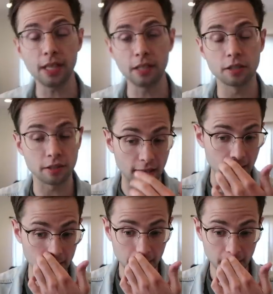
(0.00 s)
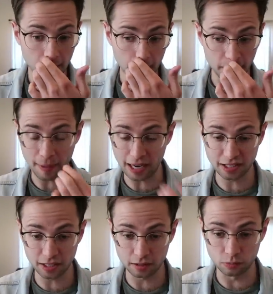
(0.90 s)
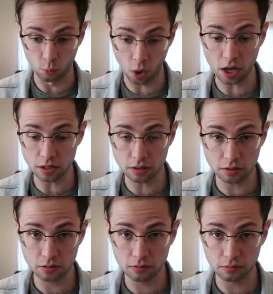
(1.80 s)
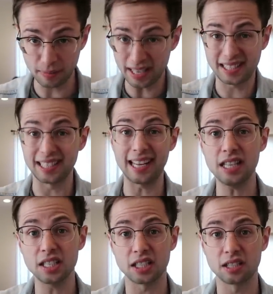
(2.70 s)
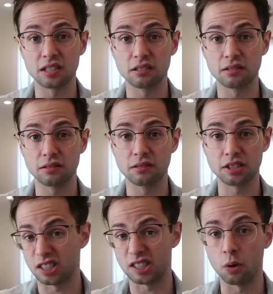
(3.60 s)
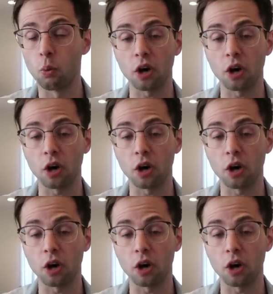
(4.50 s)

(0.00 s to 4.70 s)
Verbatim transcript: means that the medicine was, the medicine is still